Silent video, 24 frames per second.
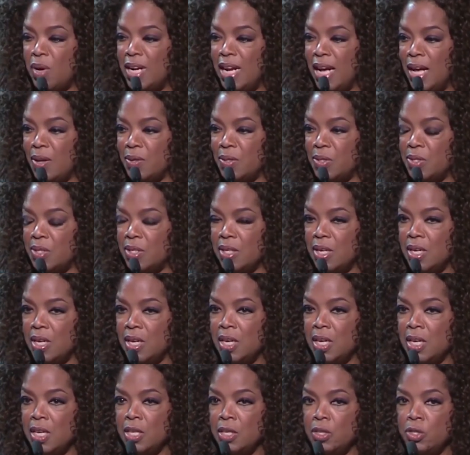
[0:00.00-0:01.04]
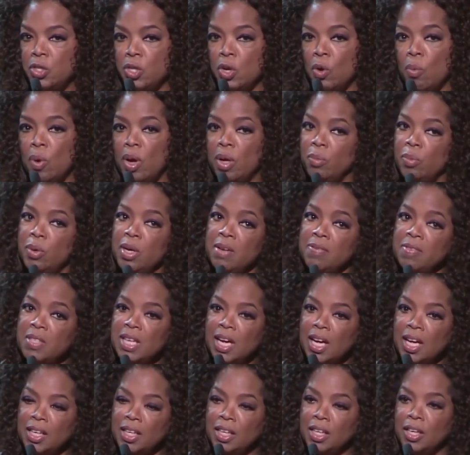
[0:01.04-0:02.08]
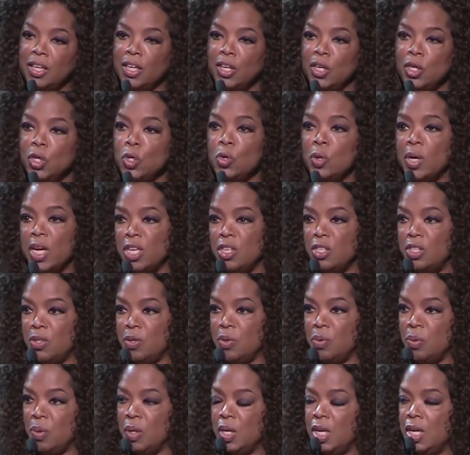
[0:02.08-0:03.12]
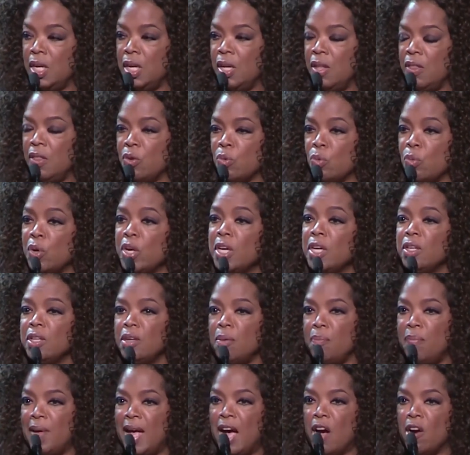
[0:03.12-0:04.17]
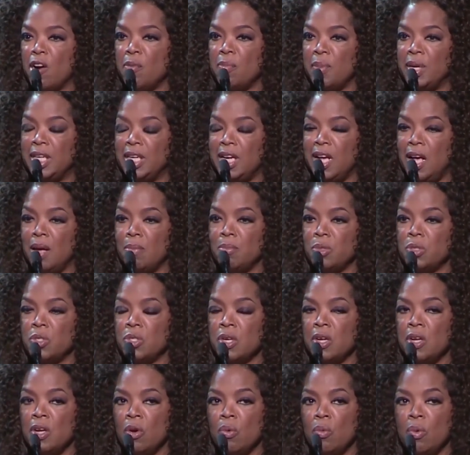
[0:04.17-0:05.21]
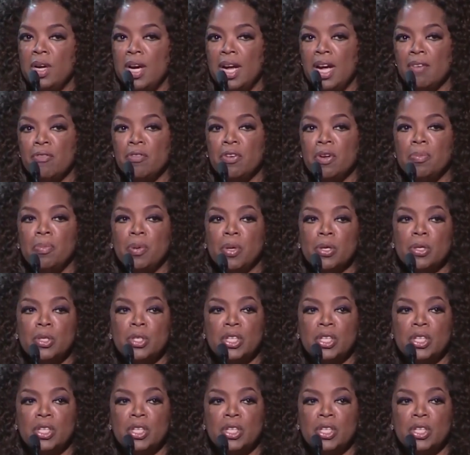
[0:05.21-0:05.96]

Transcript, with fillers: Unlike most talk show hosts, Oprah was very generous in many ways. She gave out her time to the